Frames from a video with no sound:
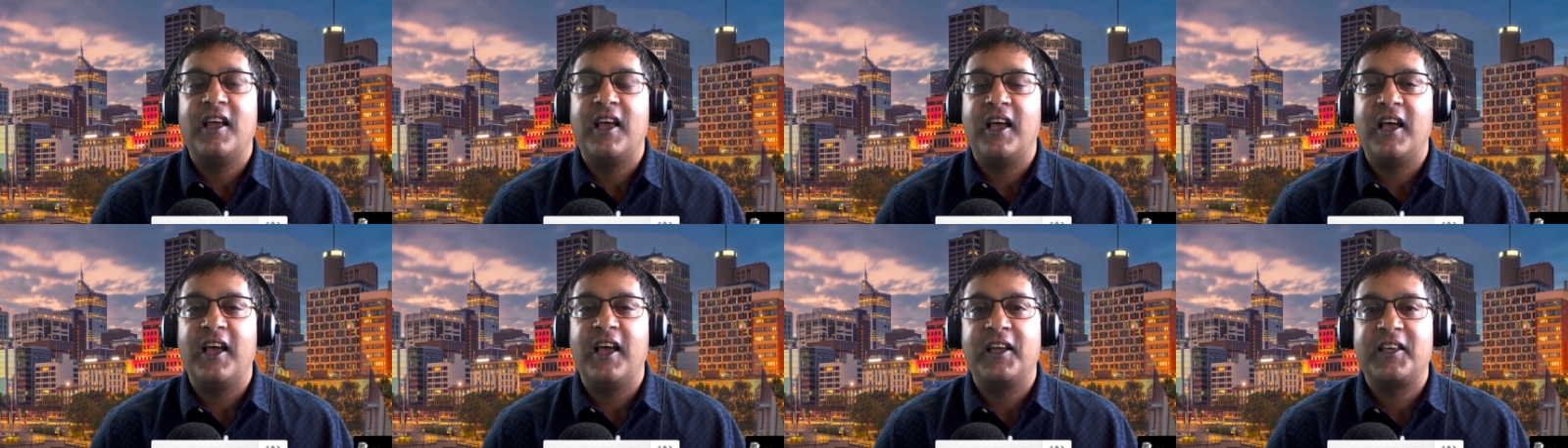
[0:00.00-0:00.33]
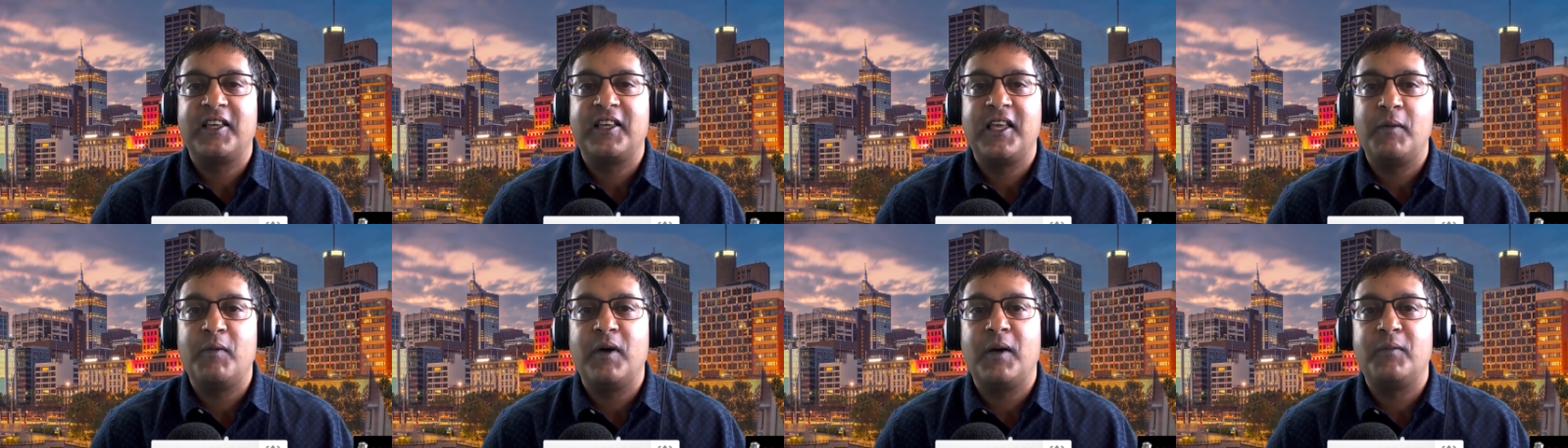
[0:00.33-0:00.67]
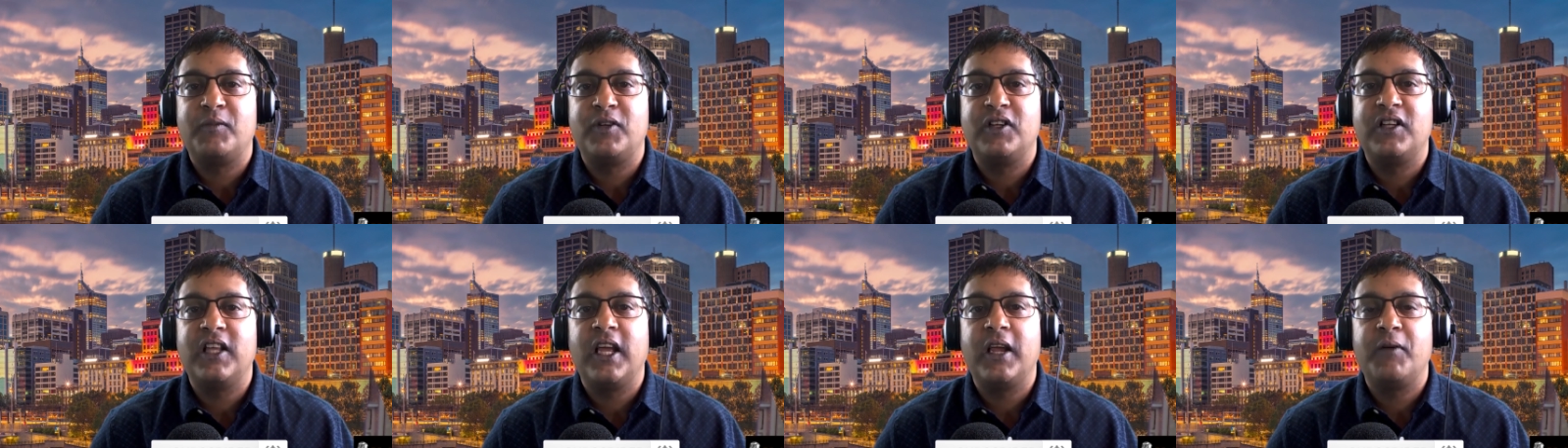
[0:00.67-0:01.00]
uh, keep up
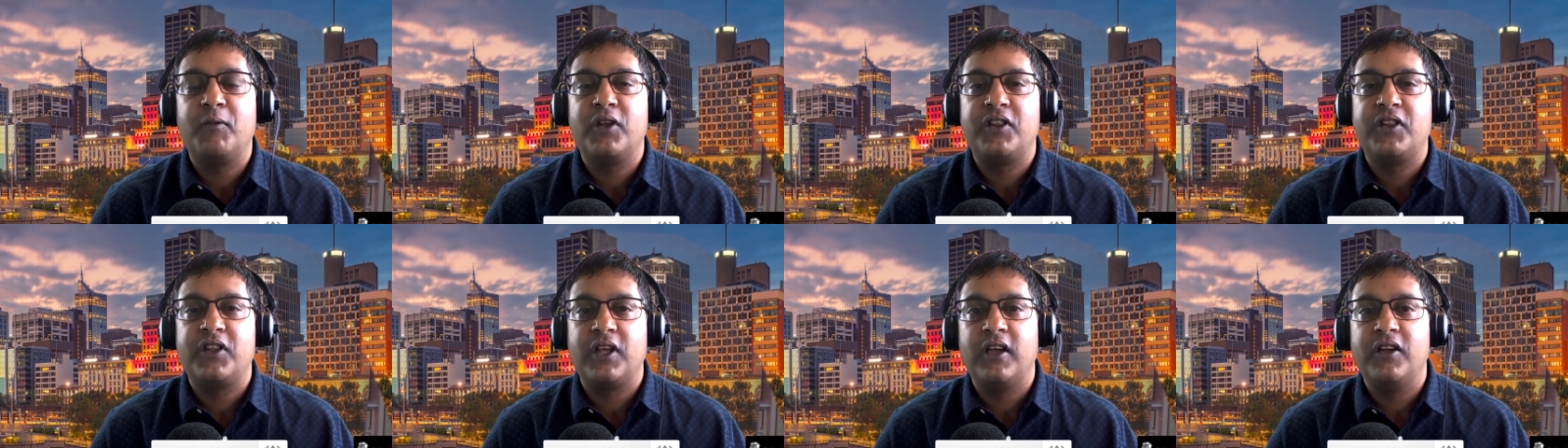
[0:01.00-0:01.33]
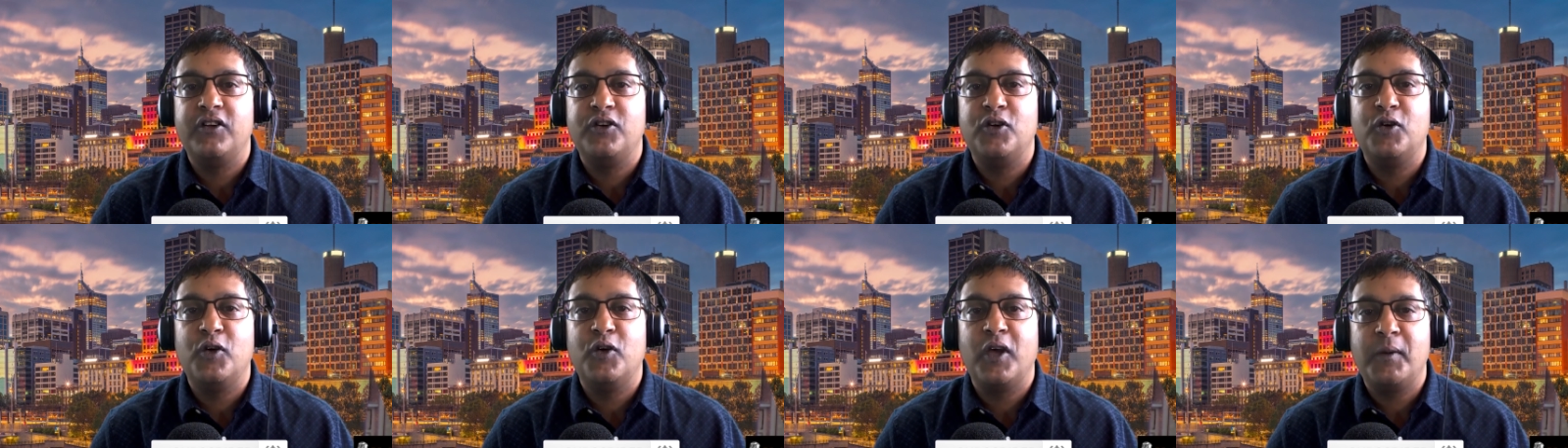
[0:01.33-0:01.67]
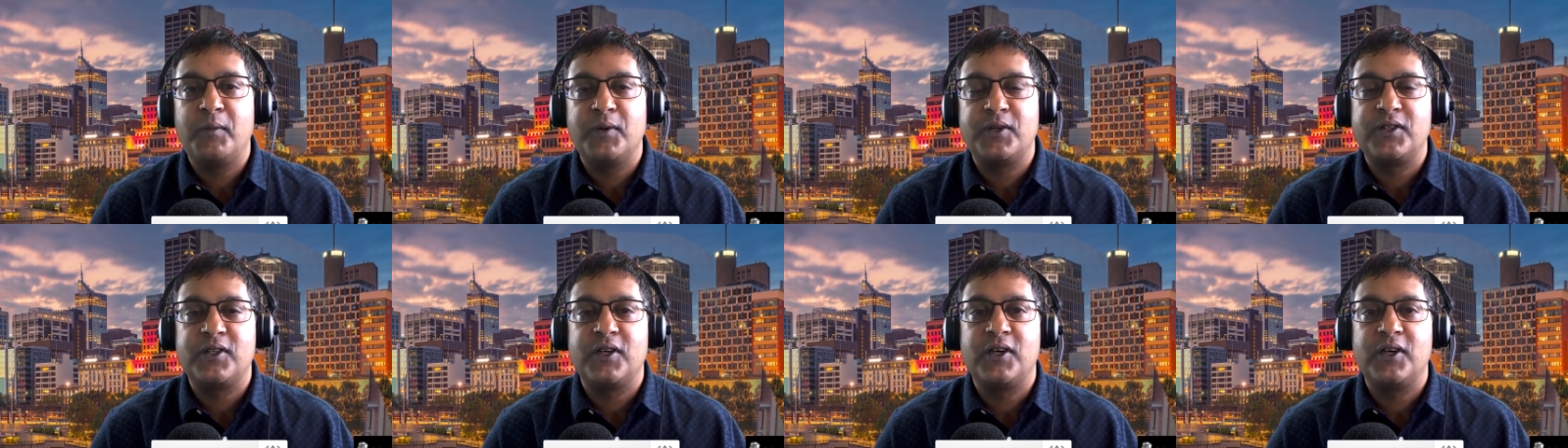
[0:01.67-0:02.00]
to date with uh, new
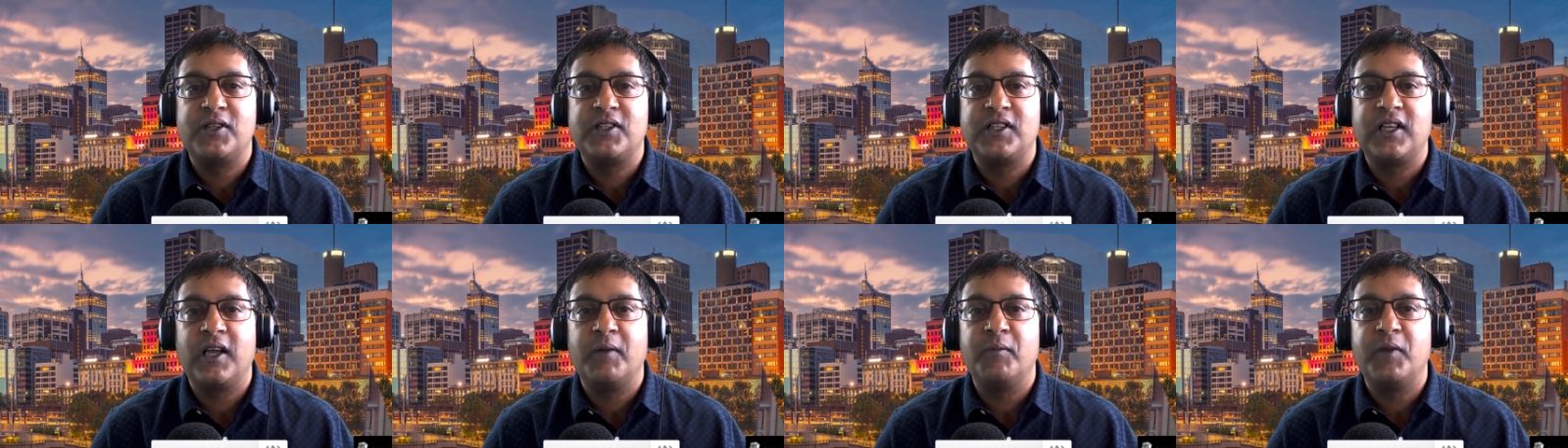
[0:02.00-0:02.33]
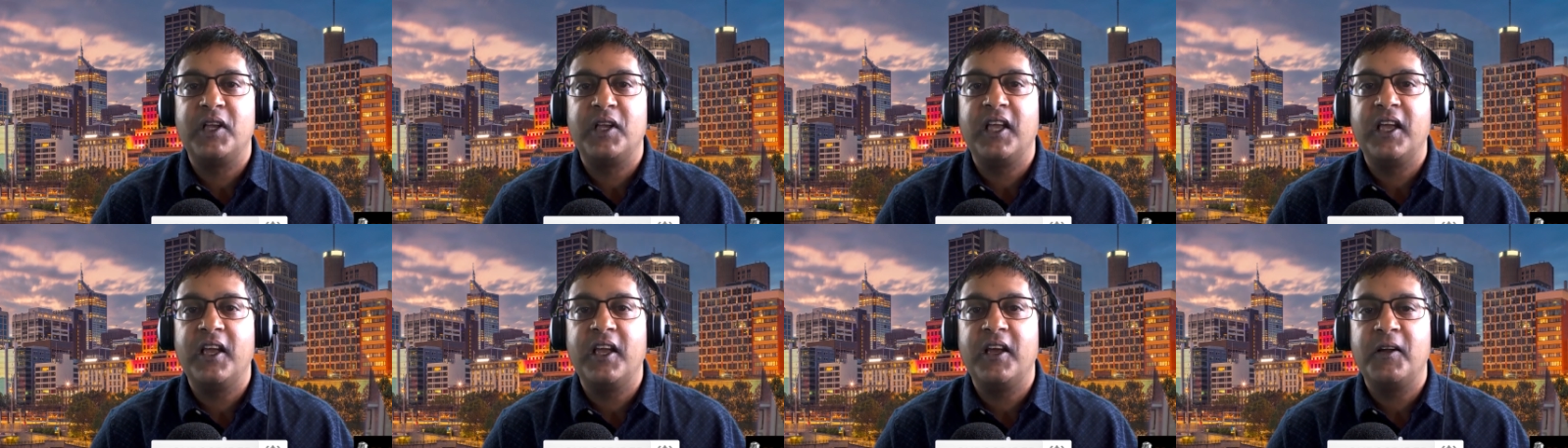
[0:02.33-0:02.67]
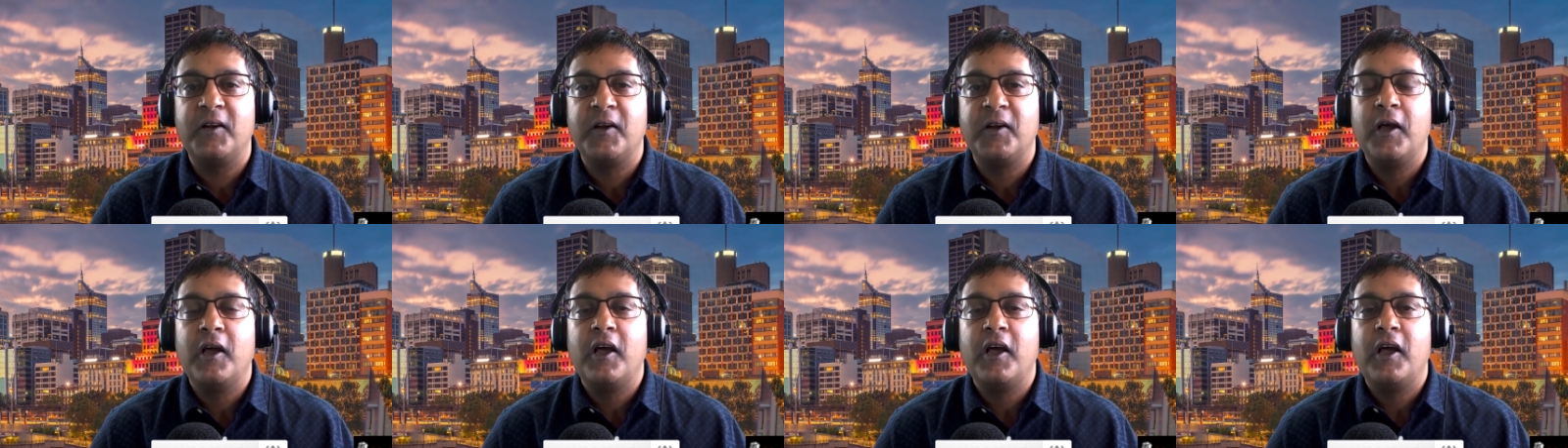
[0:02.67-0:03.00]
episodes coming out.